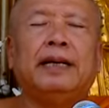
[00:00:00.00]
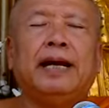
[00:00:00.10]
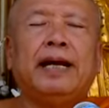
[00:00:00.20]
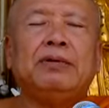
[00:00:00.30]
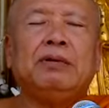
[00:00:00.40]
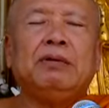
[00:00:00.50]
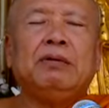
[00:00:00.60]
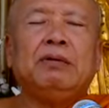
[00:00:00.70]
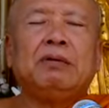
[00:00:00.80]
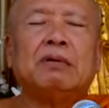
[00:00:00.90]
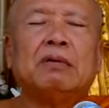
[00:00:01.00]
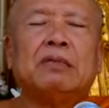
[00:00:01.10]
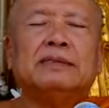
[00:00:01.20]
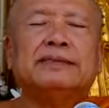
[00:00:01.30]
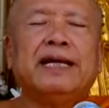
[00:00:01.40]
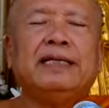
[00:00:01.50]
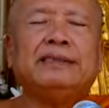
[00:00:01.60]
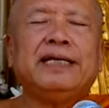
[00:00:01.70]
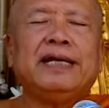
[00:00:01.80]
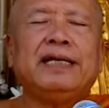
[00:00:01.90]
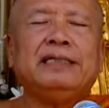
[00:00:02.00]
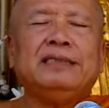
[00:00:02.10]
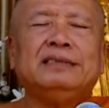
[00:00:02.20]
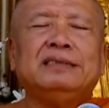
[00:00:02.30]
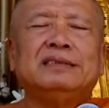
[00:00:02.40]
And you sensing